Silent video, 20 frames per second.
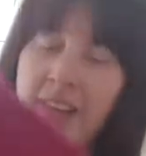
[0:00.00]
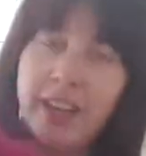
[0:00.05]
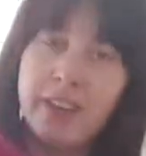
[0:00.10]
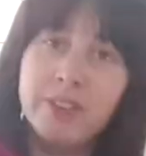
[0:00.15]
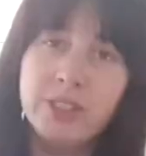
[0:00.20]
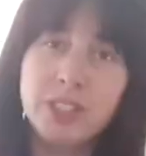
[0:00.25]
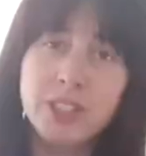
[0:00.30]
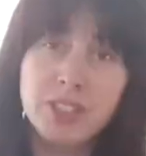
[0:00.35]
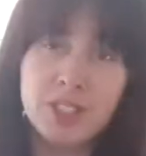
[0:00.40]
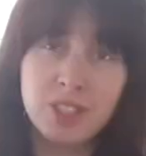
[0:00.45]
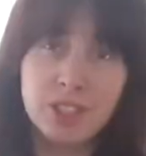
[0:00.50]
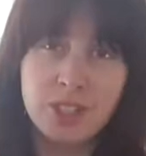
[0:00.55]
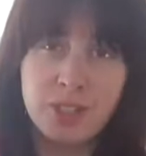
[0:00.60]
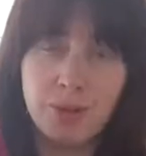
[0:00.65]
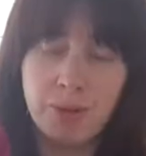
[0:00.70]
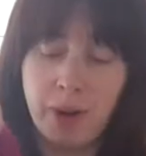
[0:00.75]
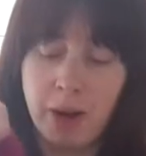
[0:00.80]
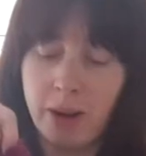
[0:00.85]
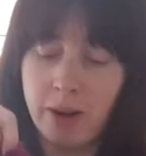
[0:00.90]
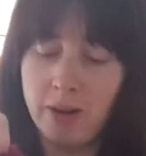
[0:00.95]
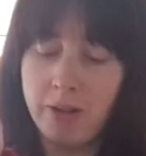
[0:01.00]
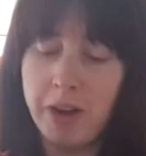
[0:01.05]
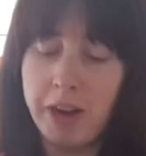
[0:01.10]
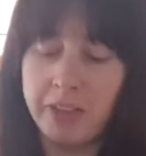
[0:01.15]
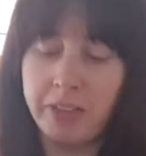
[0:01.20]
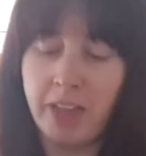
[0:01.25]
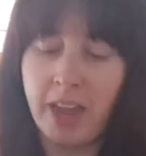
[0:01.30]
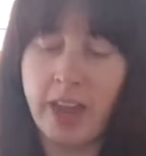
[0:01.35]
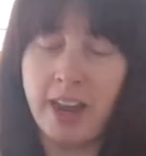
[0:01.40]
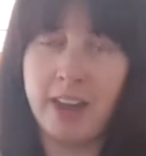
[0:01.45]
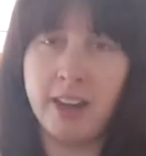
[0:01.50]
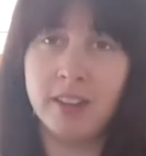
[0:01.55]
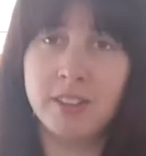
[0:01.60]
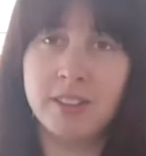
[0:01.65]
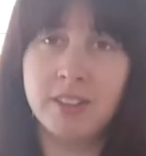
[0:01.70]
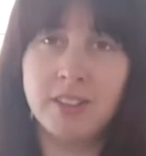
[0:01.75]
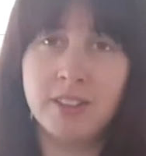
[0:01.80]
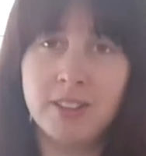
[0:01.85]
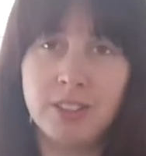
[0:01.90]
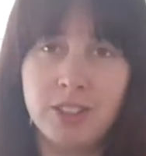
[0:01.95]
even just to wear around the
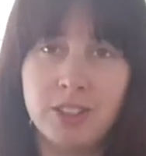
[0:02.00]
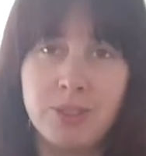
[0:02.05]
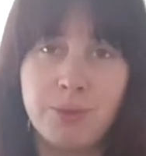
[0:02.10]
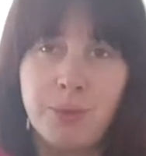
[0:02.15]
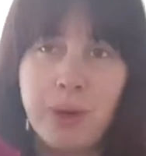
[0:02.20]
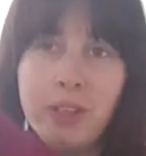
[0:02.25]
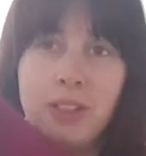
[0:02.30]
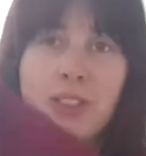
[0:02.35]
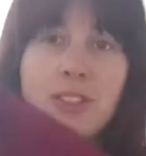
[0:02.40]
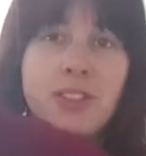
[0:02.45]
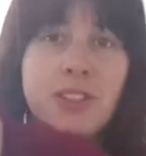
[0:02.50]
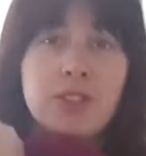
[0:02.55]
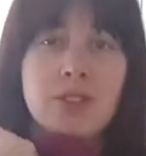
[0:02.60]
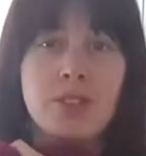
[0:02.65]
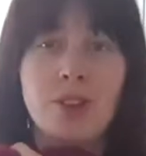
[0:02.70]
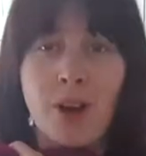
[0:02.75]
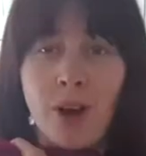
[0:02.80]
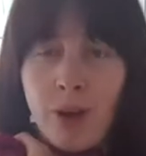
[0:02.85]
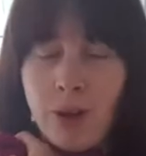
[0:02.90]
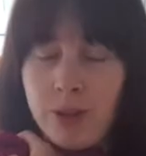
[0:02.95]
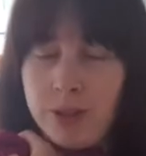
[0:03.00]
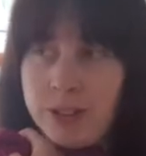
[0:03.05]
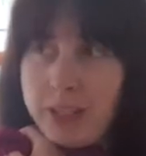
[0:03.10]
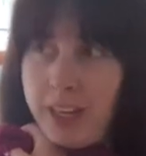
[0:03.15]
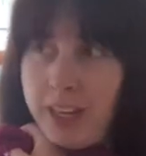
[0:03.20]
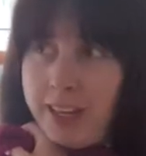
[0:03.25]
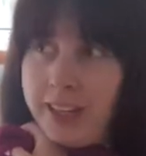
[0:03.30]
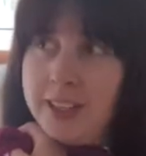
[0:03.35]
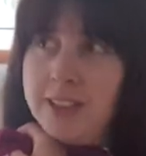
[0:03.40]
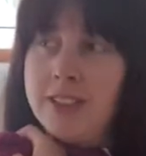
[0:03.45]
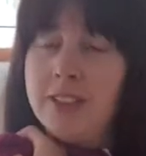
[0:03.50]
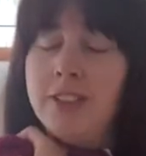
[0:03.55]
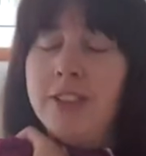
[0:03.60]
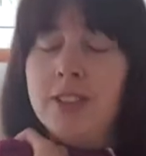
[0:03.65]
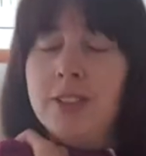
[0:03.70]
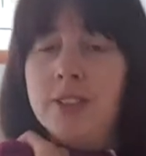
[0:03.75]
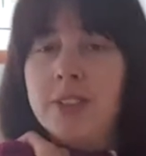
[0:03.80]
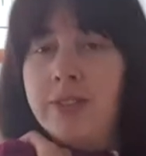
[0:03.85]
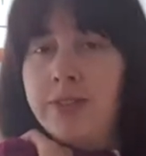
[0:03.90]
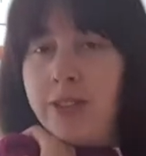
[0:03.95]
house, just when it's those cold days and you
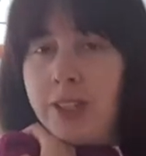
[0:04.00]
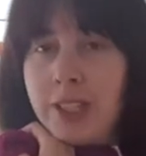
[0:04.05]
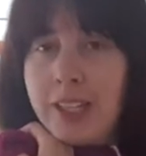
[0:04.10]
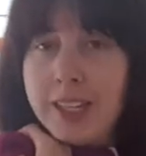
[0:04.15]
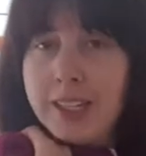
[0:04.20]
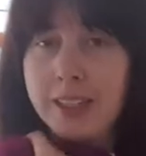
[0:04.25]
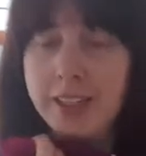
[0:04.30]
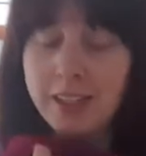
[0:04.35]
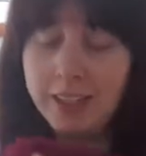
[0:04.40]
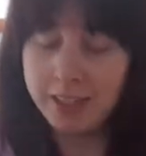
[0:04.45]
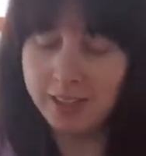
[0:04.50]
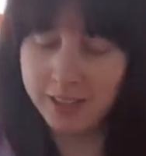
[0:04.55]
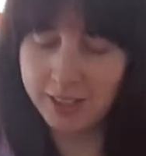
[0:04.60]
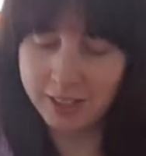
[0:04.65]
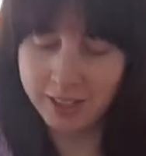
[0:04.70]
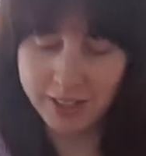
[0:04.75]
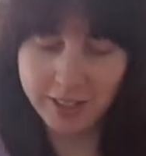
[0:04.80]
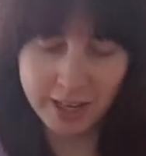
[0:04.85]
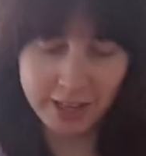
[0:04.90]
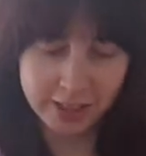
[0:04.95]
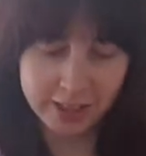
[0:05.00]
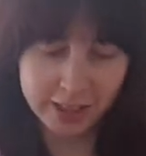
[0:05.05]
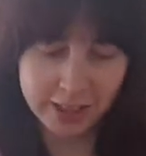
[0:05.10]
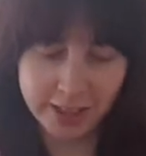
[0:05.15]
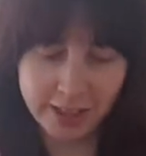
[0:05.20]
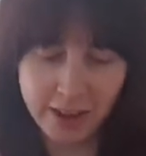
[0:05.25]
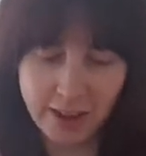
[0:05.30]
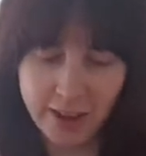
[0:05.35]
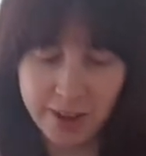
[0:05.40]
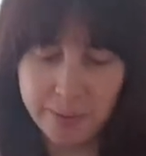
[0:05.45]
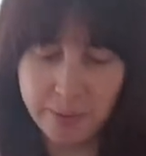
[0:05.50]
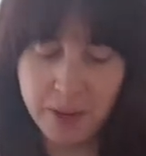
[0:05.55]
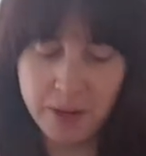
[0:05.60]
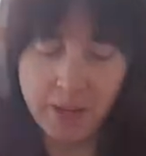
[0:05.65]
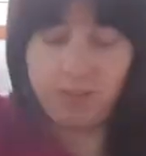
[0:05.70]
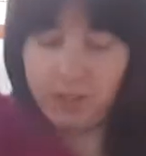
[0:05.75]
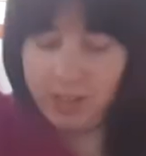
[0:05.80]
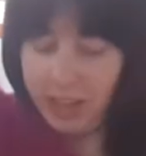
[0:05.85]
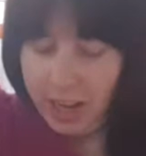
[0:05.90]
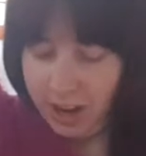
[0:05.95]
just feel like snuggling up.
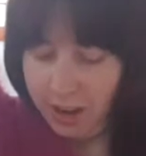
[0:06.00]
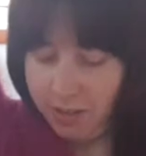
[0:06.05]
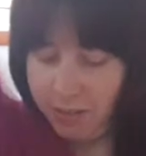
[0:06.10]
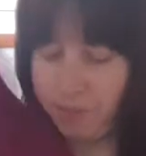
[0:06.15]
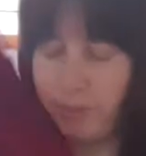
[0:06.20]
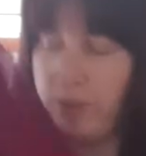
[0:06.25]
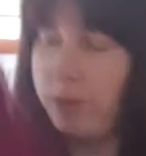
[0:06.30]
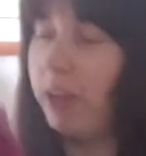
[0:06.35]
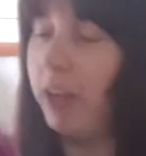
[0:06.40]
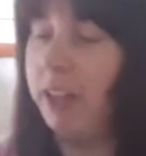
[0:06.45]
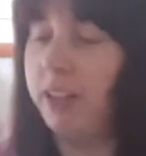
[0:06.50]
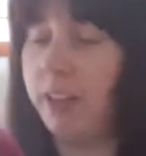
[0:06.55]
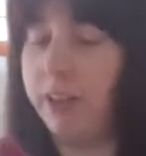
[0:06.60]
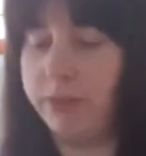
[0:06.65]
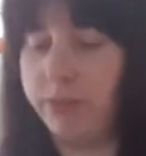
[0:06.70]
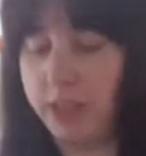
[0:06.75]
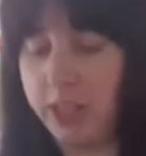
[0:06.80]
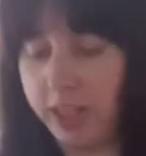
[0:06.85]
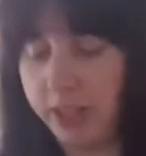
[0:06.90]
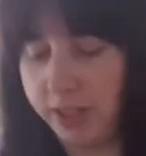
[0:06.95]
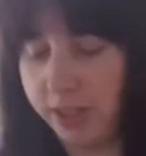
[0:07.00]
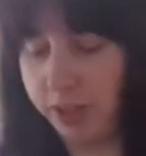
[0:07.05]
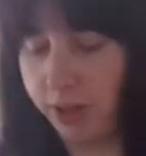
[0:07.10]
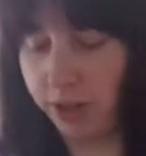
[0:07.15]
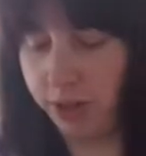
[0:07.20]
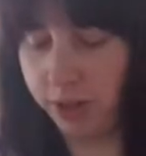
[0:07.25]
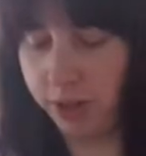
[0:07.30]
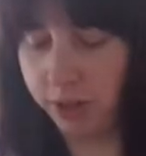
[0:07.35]
Yeah, I love this. So